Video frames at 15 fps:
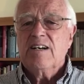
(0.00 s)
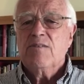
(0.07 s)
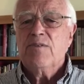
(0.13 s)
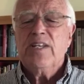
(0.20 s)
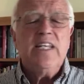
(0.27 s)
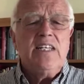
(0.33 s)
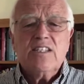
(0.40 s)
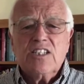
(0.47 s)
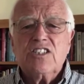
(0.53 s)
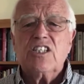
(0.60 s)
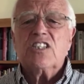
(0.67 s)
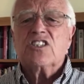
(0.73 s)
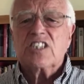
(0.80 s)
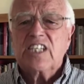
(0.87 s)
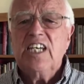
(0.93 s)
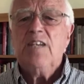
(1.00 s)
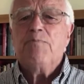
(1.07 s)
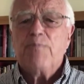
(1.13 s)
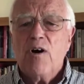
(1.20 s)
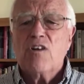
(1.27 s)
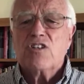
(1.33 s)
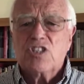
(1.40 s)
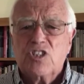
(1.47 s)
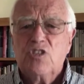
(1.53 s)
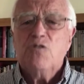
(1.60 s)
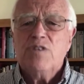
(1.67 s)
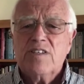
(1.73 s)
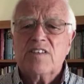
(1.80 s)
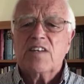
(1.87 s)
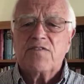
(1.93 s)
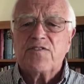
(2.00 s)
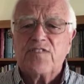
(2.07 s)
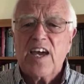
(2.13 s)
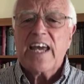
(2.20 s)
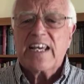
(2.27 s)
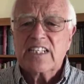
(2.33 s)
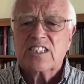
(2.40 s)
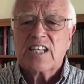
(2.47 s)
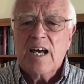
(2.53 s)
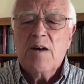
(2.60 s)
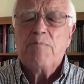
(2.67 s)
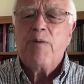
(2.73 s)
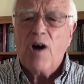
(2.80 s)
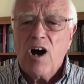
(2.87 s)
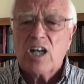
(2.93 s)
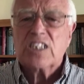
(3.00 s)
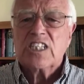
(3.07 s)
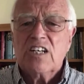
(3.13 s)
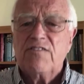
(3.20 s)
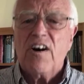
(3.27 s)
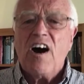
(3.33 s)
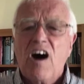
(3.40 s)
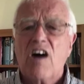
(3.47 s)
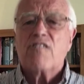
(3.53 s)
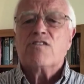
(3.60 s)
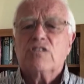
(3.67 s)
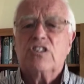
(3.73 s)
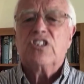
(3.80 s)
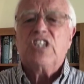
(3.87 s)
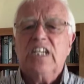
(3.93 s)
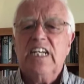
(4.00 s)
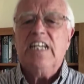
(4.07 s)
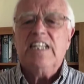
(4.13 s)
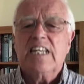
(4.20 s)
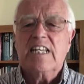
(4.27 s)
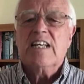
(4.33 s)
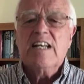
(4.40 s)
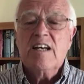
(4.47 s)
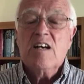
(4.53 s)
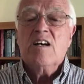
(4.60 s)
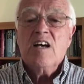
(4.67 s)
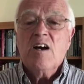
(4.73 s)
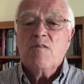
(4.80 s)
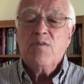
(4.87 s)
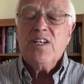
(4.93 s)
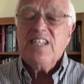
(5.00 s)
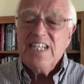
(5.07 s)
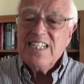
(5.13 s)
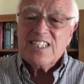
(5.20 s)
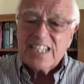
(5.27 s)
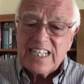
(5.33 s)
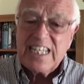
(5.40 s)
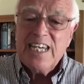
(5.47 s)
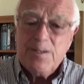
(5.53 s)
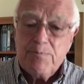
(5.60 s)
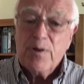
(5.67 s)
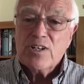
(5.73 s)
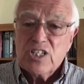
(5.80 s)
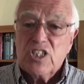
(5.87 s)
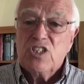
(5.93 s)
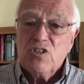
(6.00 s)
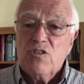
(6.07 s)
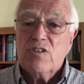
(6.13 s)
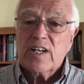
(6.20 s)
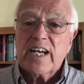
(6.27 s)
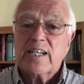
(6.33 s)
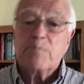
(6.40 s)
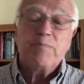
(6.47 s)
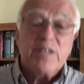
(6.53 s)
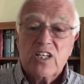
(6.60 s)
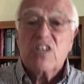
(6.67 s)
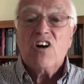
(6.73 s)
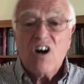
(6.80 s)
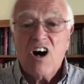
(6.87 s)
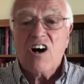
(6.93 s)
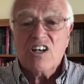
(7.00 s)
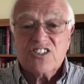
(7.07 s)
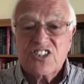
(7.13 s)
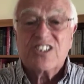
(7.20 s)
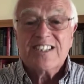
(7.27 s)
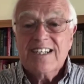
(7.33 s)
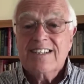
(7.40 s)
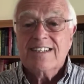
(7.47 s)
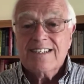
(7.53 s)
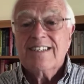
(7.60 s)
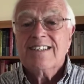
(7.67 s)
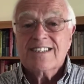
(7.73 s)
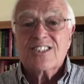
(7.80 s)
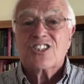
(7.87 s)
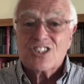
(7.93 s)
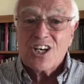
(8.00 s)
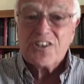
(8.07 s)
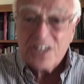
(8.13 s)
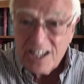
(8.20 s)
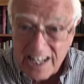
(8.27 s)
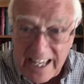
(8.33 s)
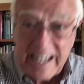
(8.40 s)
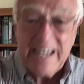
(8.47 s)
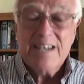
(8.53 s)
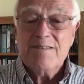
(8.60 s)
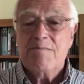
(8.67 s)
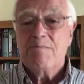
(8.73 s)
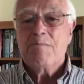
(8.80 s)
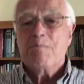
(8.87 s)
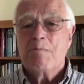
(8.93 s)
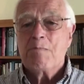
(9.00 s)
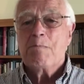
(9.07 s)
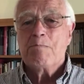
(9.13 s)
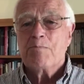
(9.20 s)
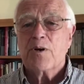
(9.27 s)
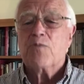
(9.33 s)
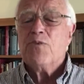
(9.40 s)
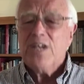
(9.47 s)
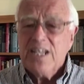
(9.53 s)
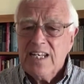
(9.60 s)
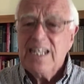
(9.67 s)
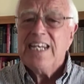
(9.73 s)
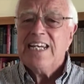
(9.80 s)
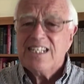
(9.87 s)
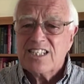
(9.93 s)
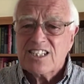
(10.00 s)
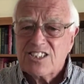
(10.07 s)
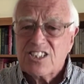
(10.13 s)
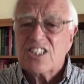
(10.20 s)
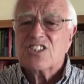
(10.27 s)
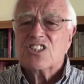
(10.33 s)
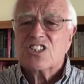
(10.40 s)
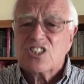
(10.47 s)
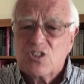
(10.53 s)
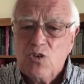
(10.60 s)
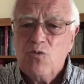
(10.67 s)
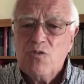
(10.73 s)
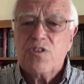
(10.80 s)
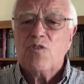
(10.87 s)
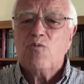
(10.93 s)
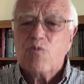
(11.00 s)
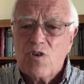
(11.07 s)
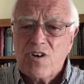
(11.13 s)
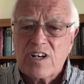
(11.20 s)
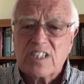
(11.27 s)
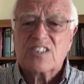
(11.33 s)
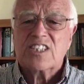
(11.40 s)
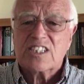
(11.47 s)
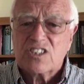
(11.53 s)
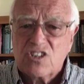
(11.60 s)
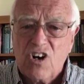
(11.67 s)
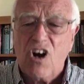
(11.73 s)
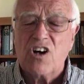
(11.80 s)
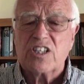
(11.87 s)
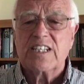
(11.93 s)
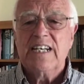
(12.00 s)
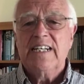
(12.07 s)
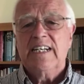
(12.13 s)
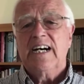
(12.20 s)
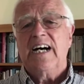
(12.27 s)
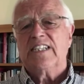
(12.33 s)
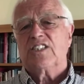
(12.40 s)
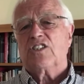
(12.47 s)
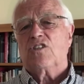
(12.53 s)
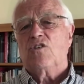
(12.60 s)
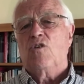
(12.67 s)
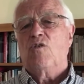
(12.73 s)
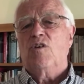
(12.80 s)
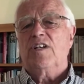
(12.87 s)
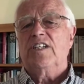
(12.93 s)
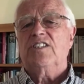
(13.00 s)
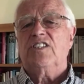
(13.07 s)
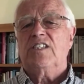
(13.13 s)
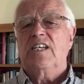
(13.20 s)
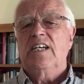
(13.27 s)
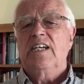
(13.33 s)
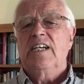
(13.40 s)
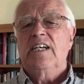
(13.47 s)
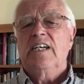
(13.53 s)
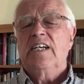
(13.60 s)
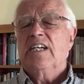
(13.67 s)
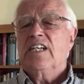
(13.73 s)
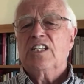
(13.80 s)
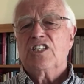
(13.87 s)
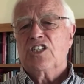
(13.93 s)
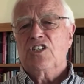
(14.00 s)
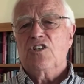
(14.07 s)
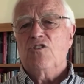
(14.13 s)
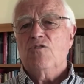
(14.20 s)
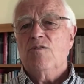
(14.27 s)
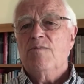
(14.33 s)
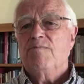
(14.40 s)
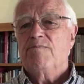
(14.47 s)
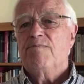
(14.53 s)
We need to just keep on doing the things, part of our routine, we need to keep on doing it, because suddenly, but we need to just do the works that God has called us to do.